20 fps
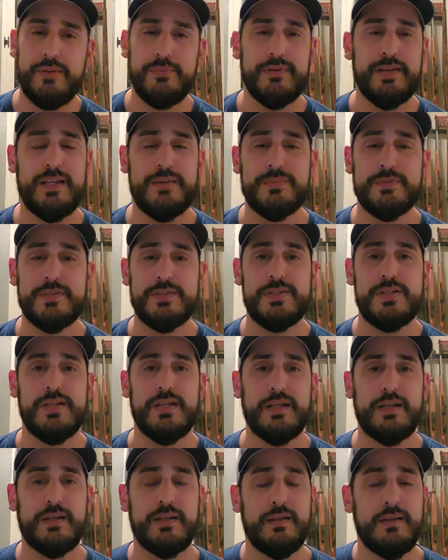with names. The
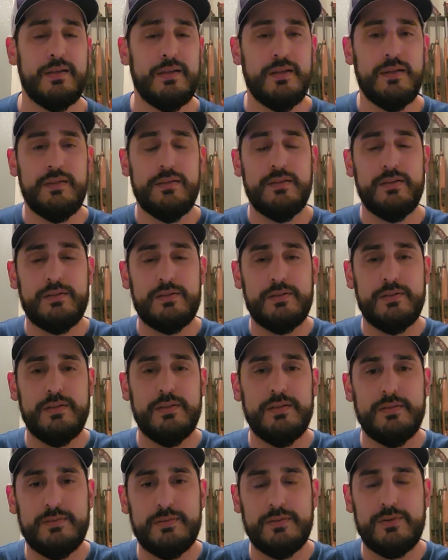chick,
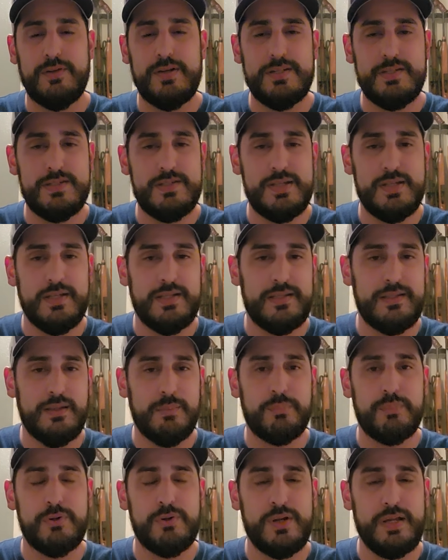the crazy chick
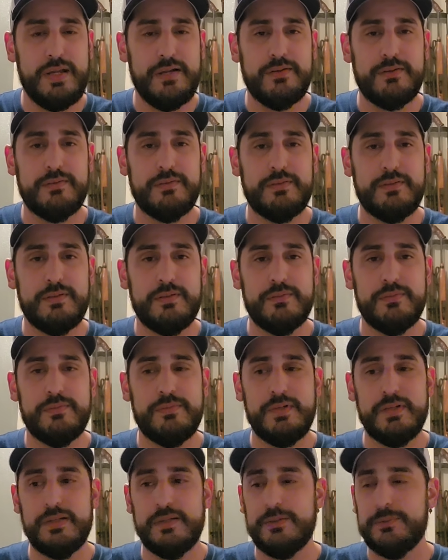that broke out of
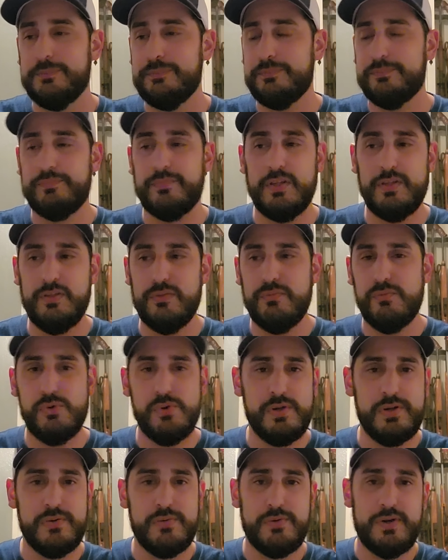the
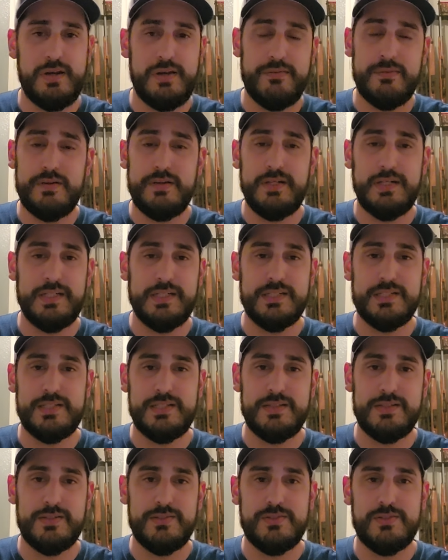void or whatever, and
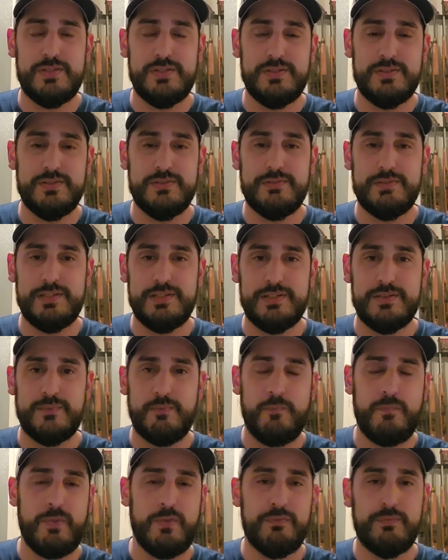she's
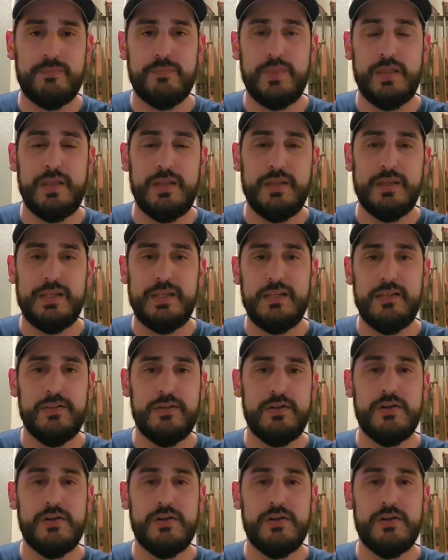killing